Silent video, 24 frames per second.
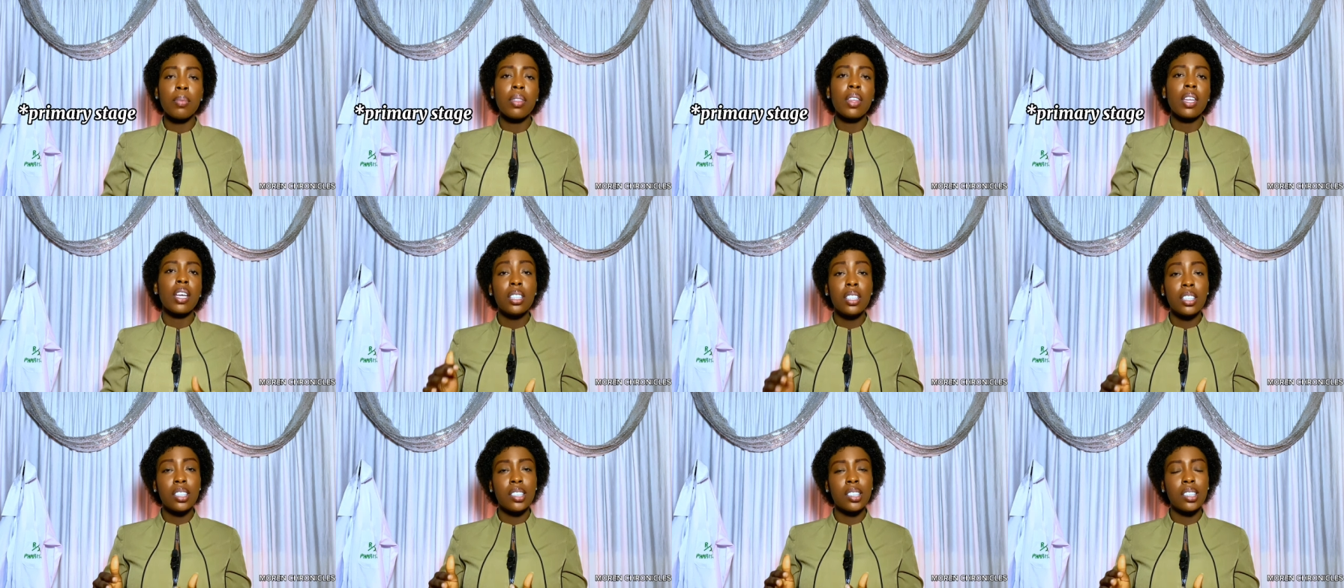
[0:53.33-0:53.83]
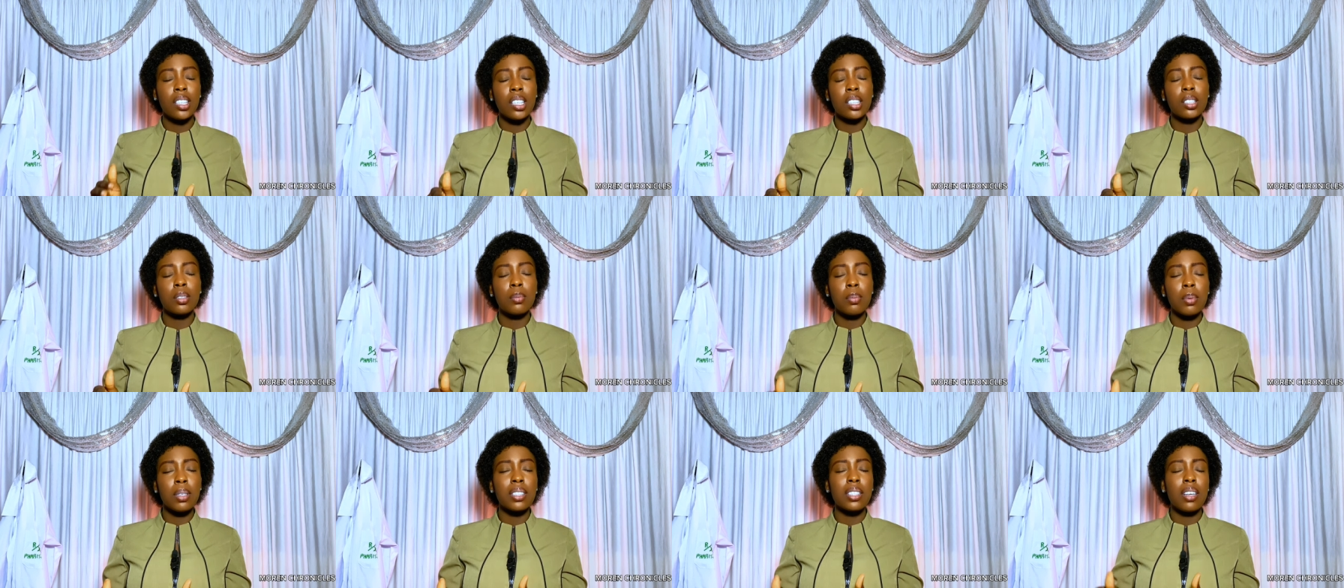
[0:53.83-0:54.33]
This
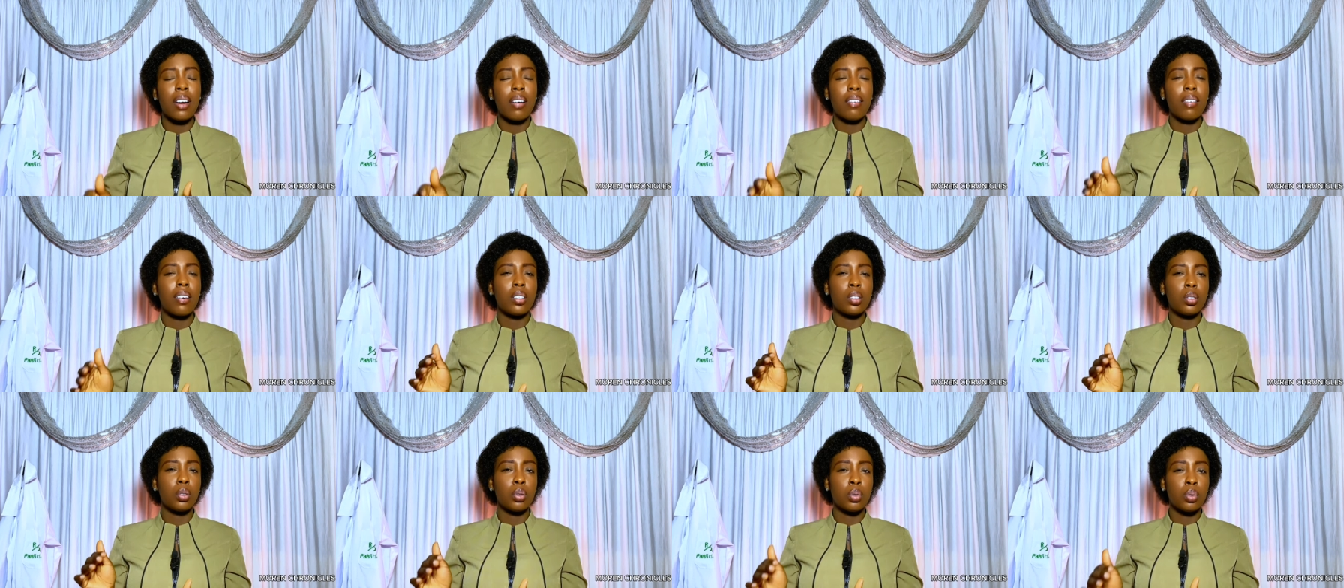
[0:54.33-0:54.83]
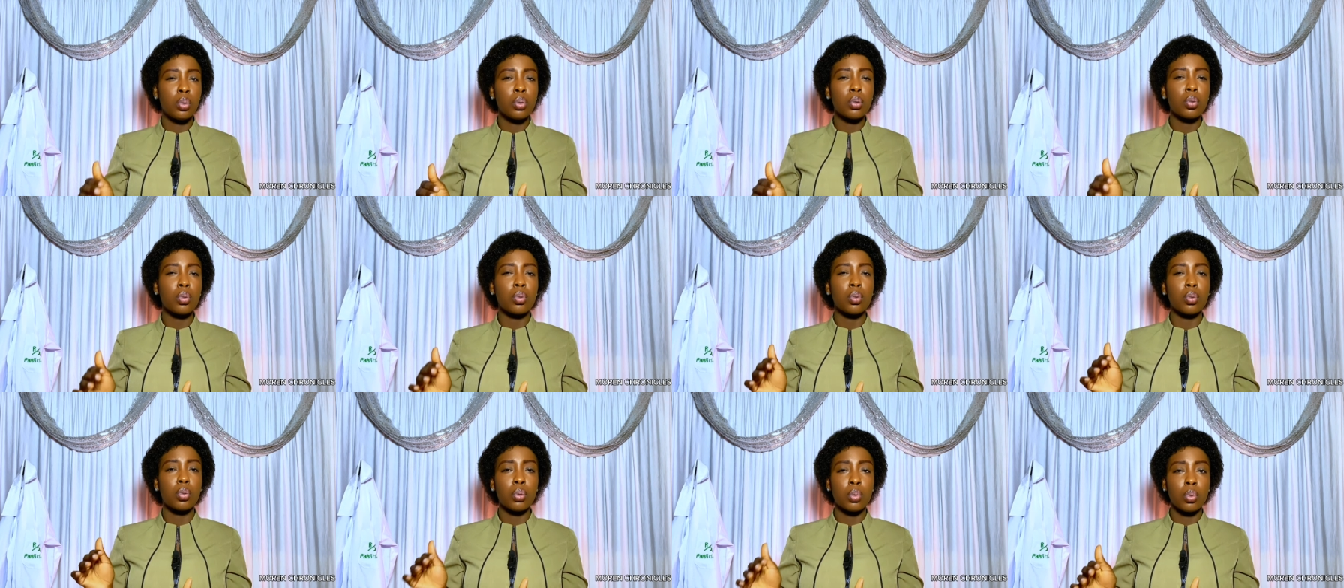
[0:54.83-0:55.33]
takes place around 2
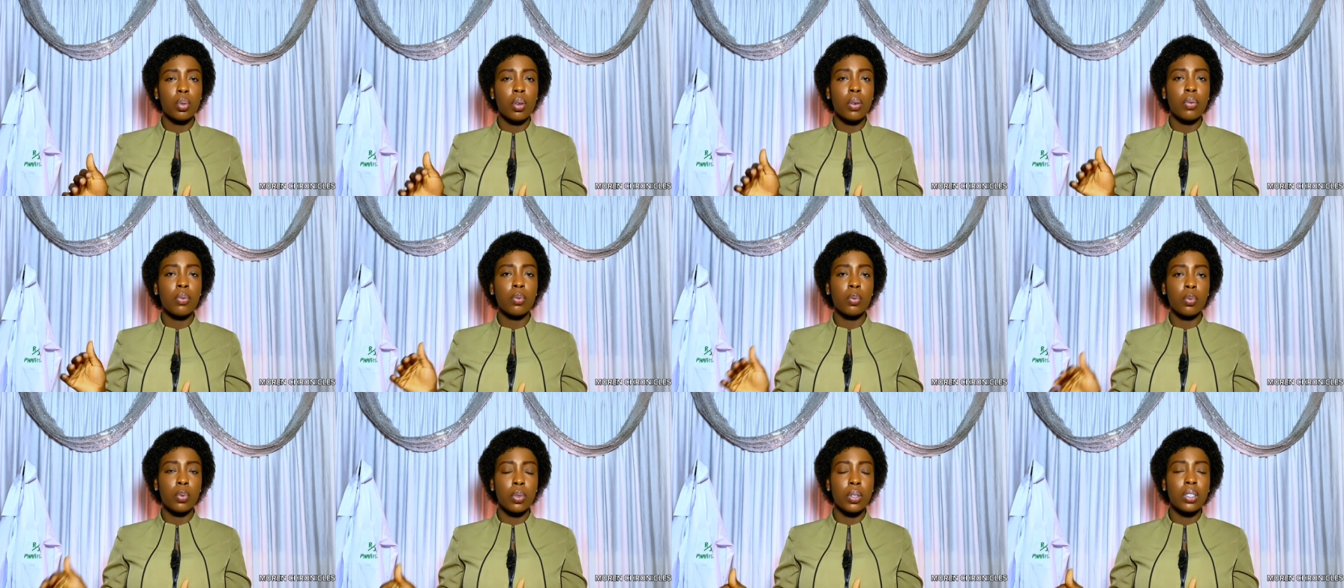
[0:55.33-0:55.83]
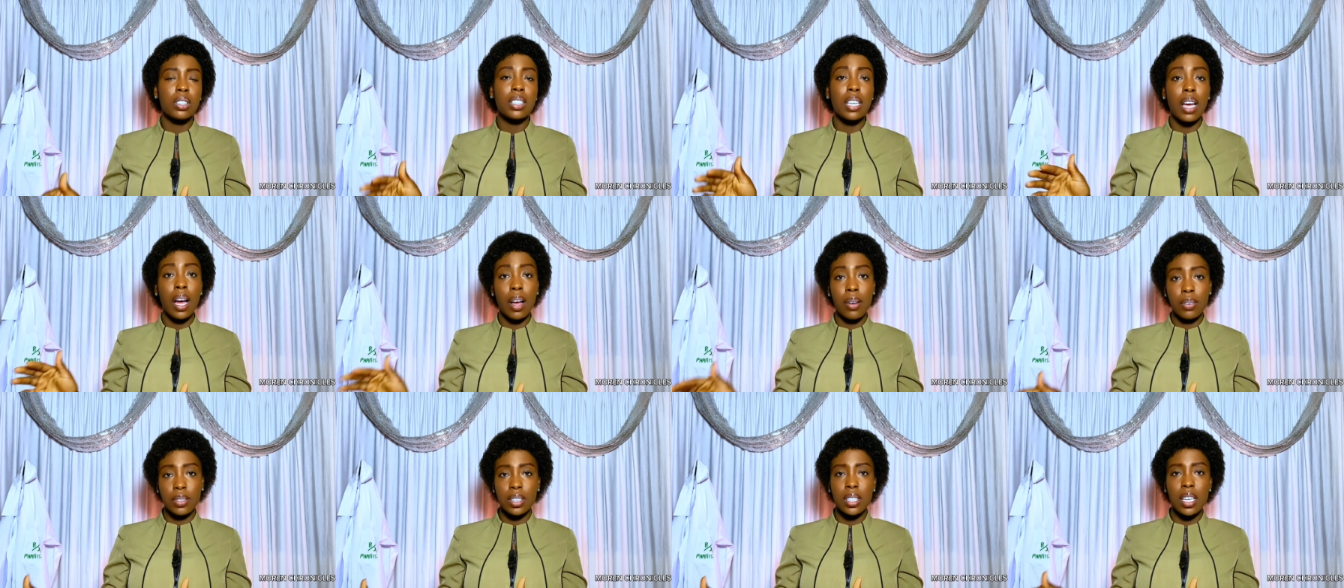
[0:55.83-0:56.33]
to 12 weeks
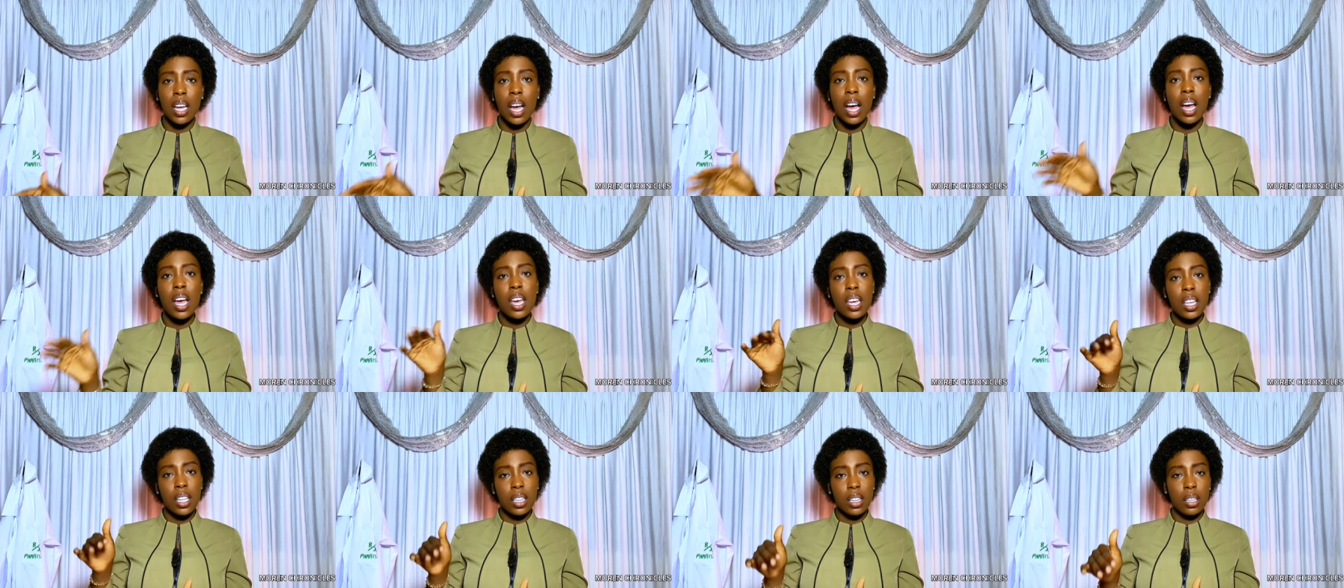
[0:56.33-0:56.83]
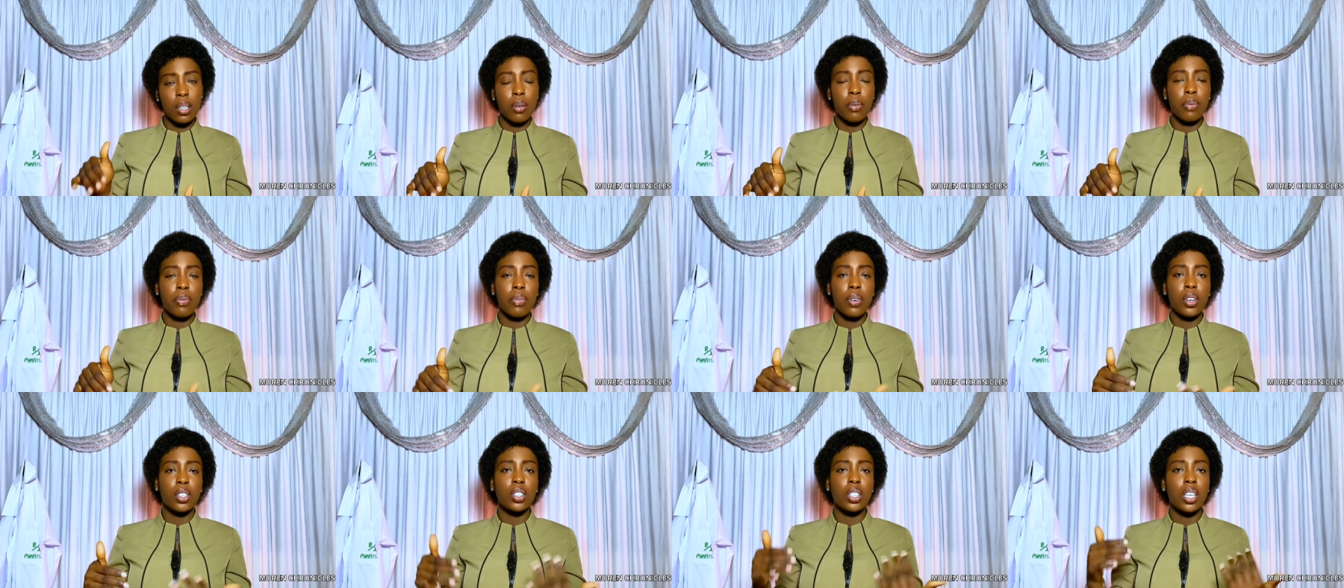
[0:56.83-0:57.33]
after the
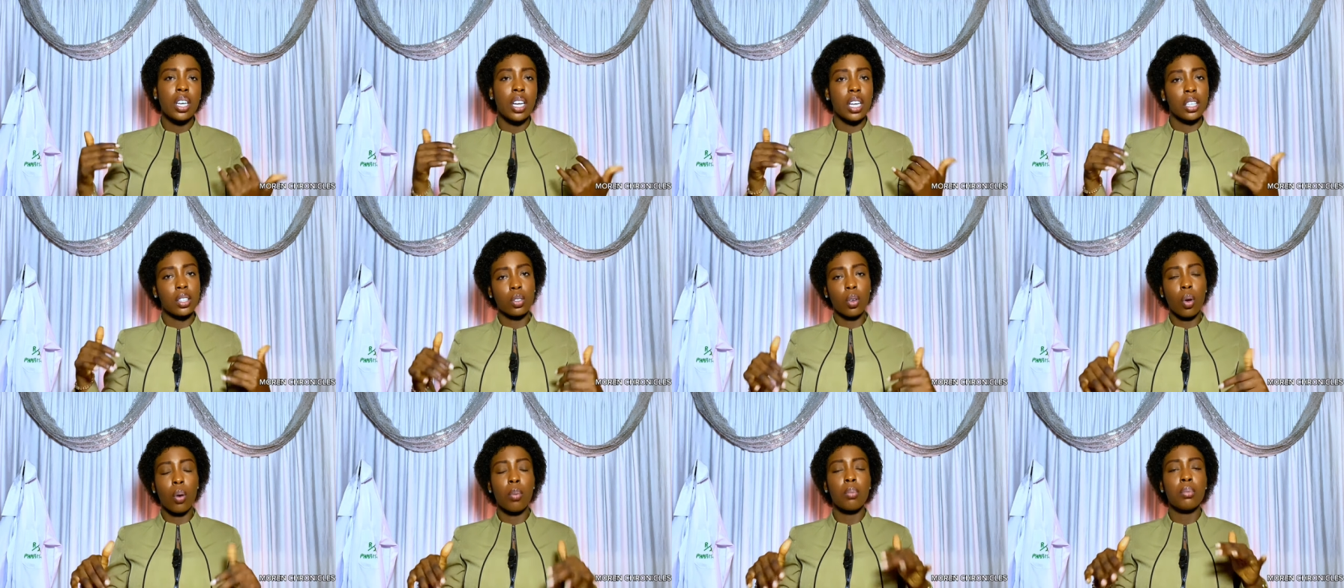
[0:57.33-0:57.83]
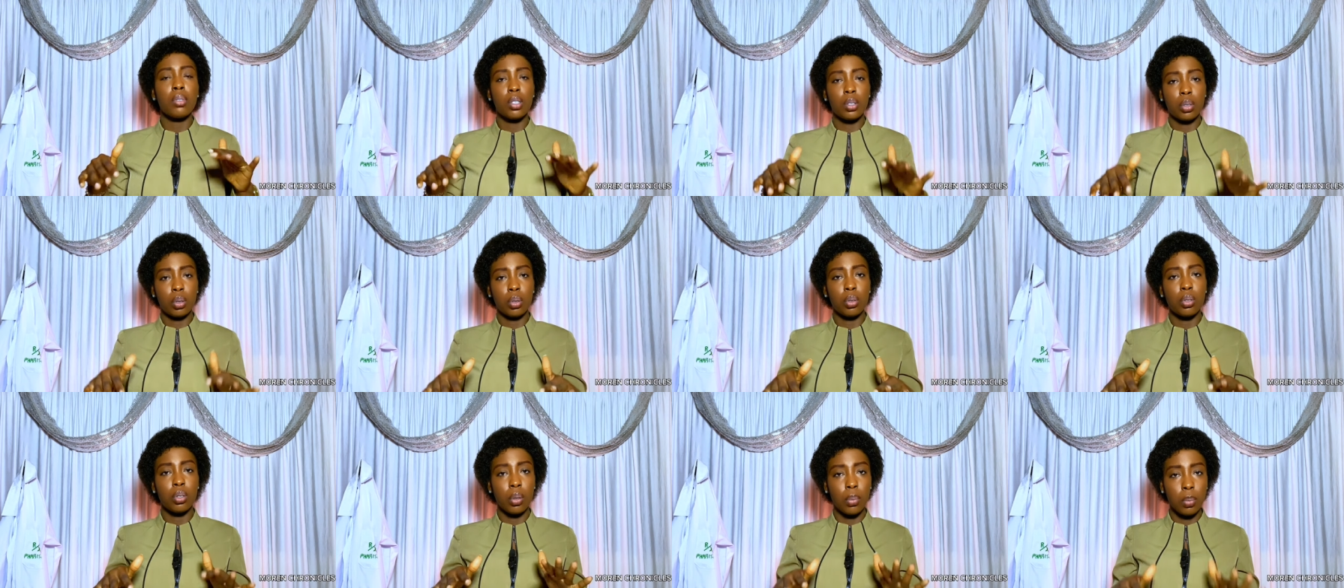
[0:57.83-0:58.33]
infection has come
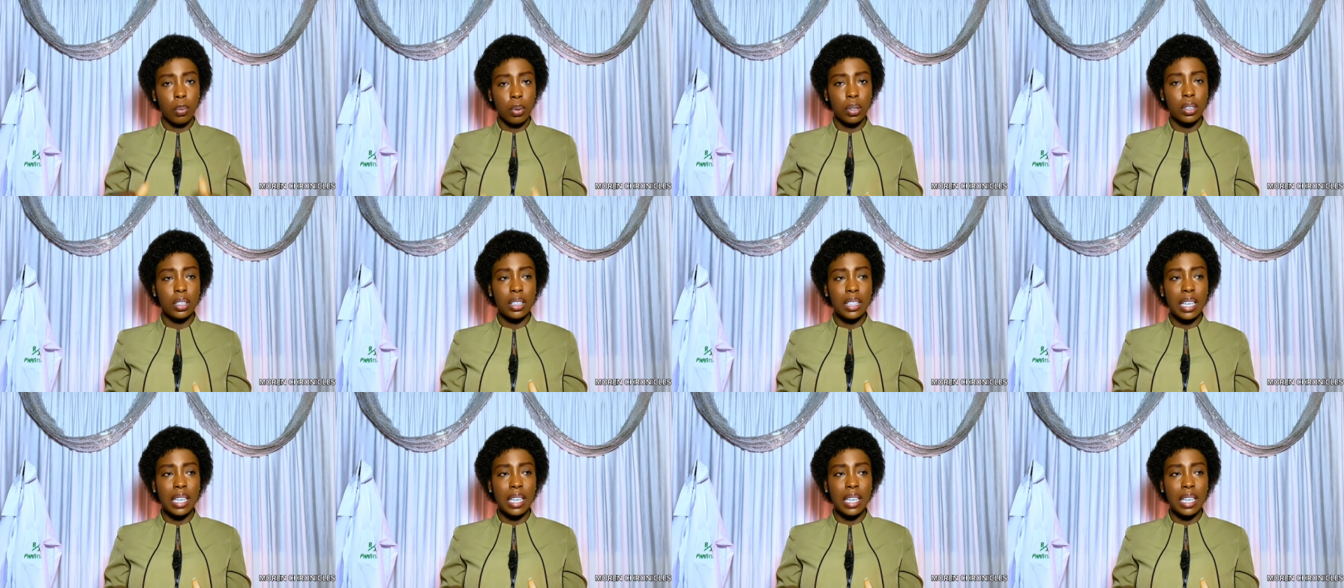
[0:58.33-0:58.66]
into your body.